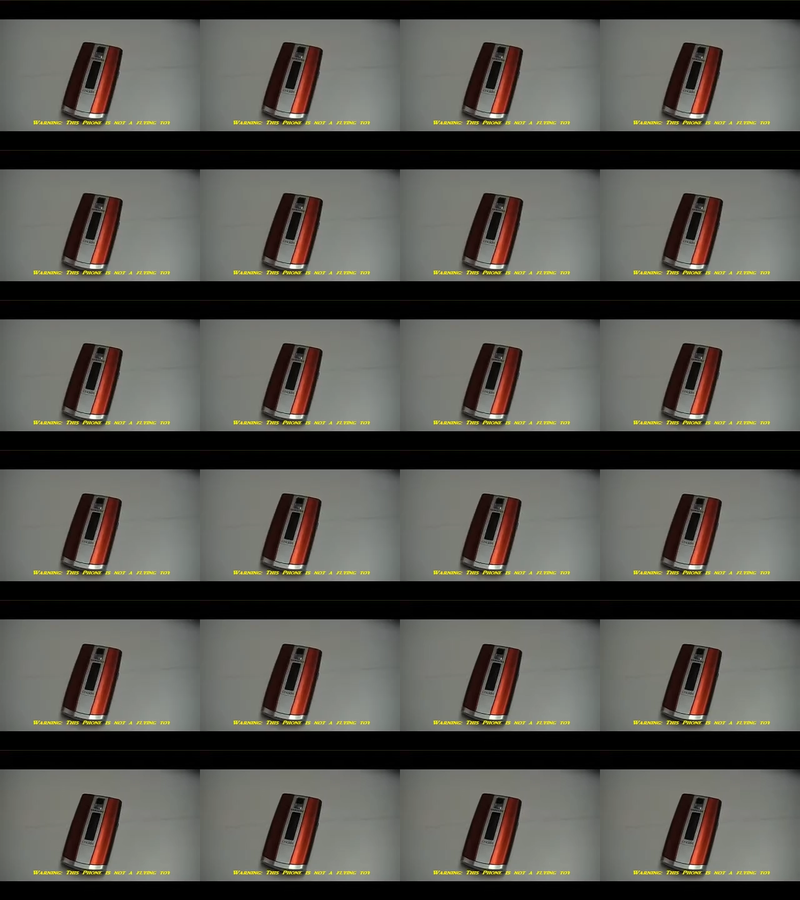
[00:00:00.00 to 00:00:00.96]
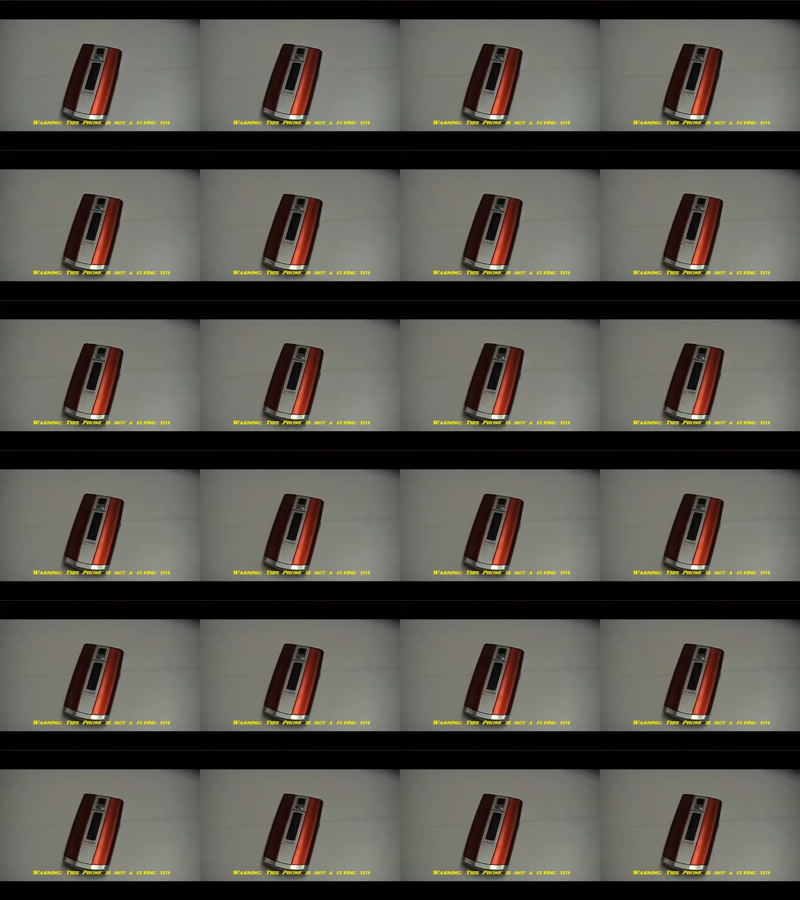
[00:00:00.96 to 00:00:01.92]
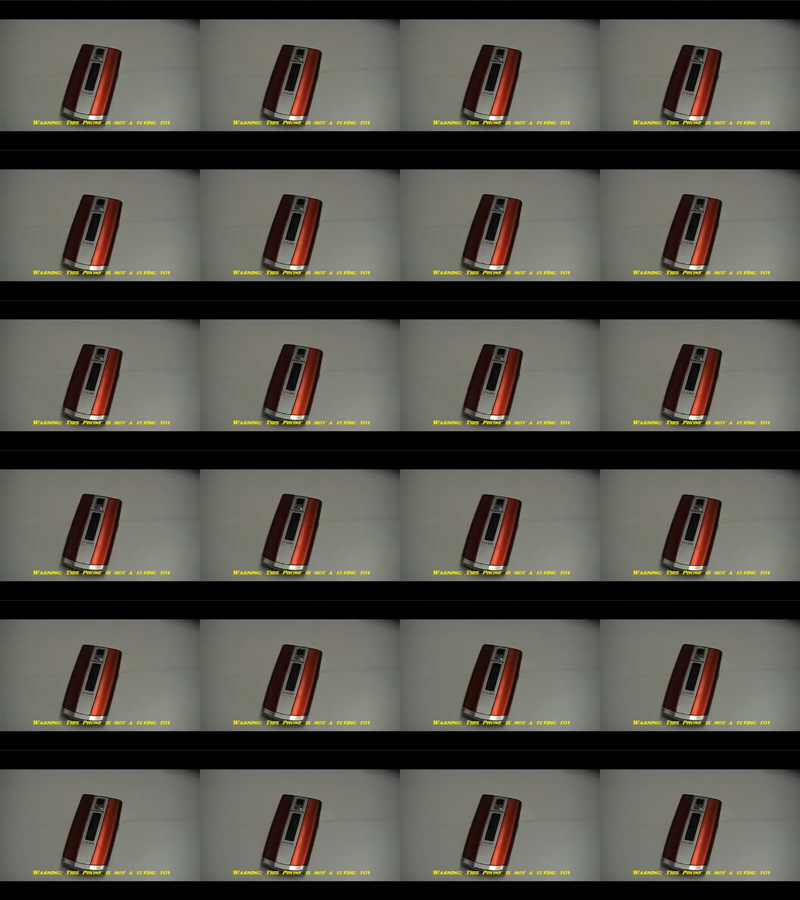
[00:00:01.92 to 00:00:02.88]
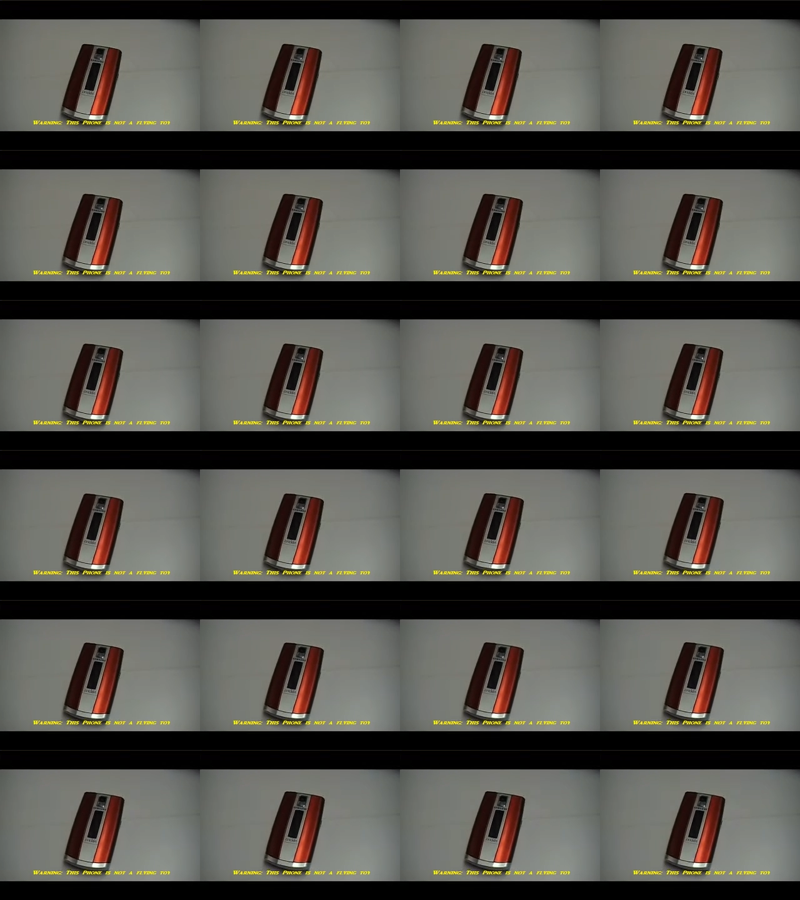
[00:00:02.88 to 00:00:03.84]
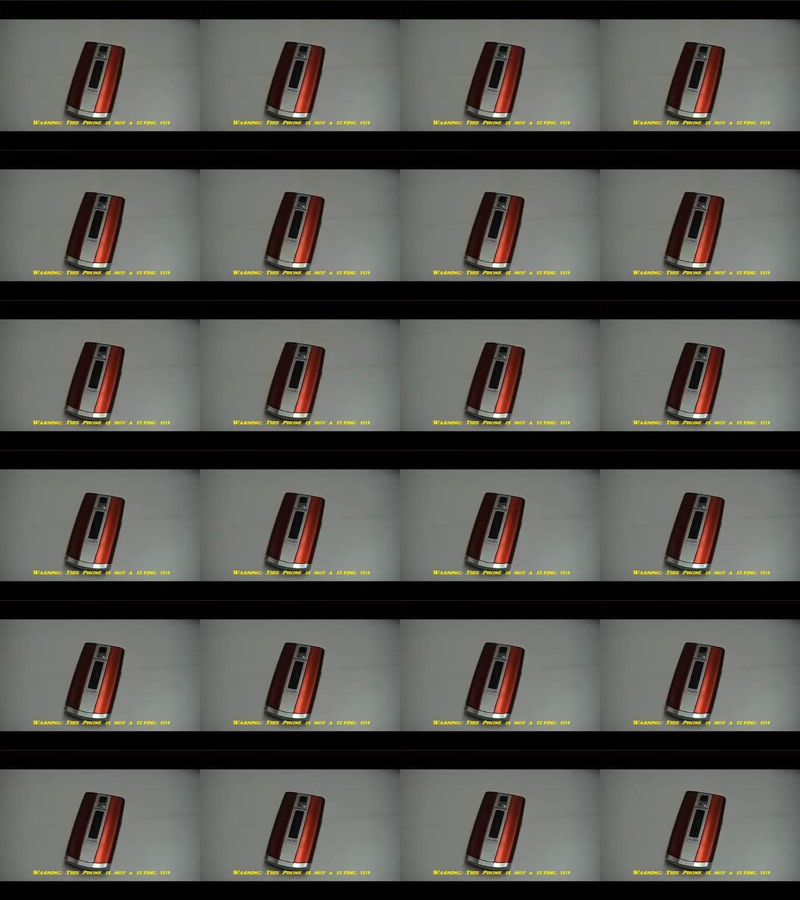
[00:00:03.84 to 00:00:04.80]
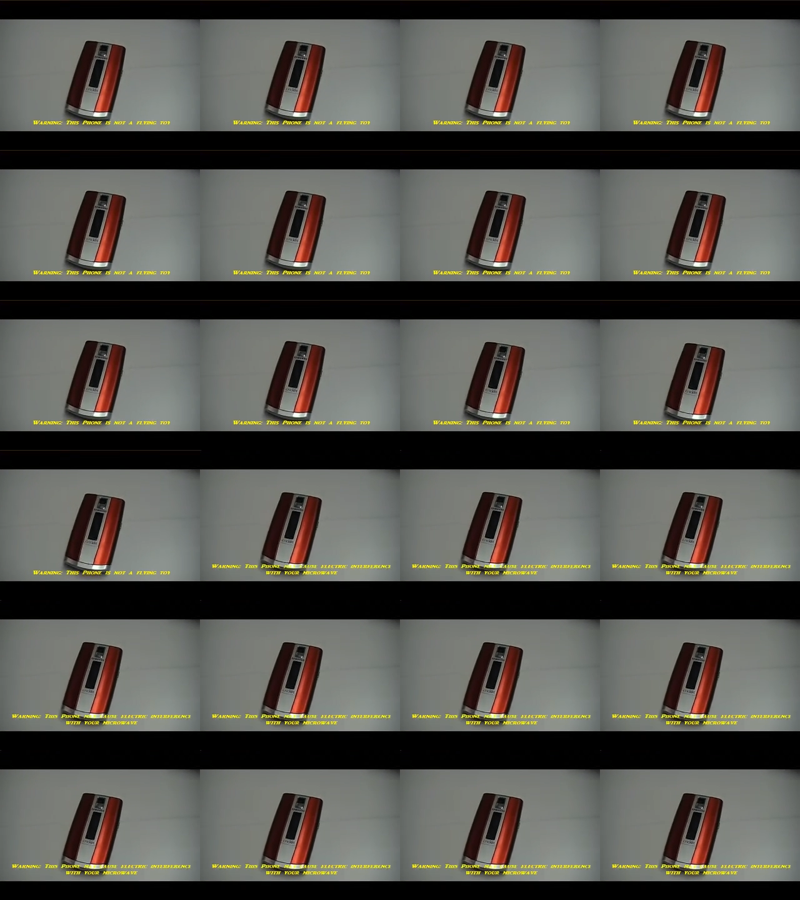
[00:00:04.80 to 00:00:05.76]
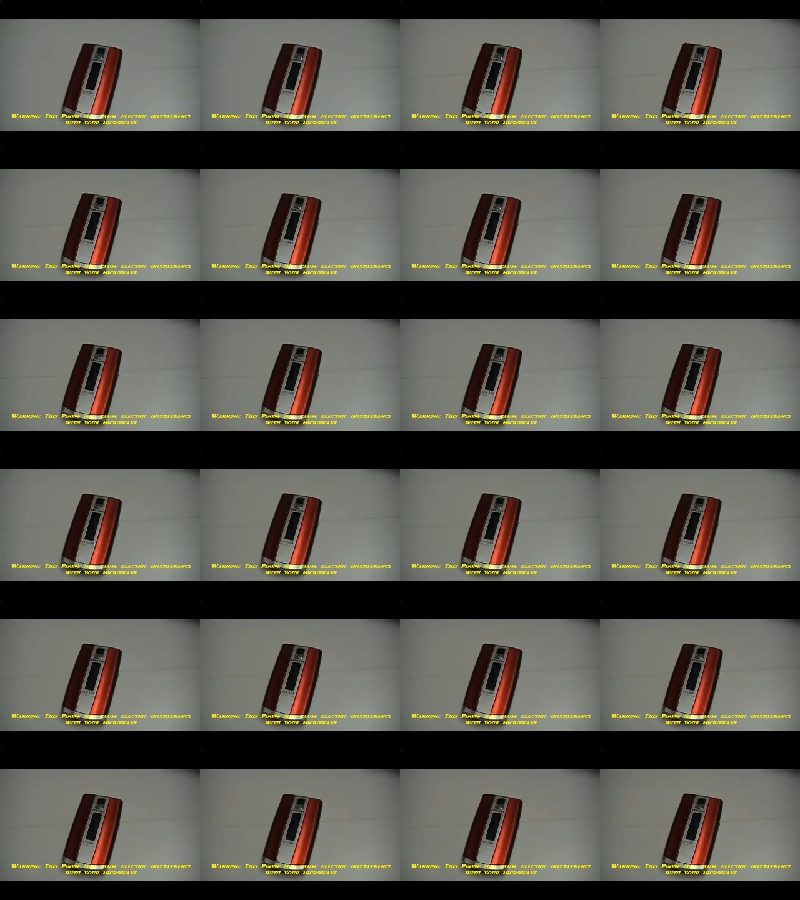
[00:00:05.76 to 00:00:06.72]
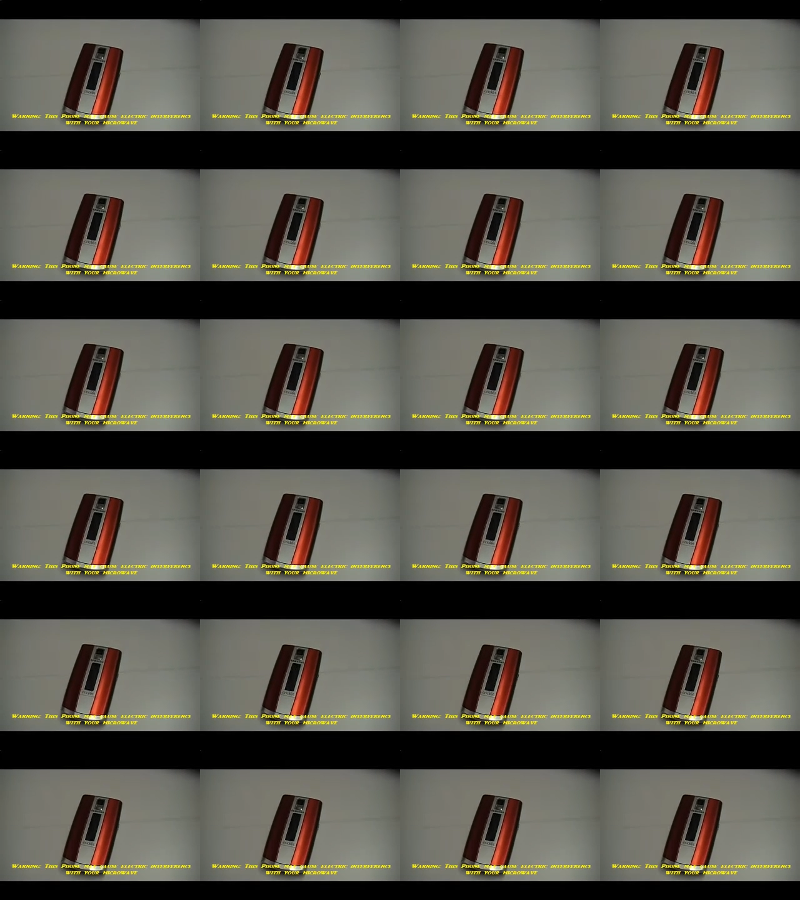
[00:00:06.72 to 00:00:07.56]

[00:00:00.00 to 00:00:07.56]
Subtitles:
Nobody's mouth can be seen.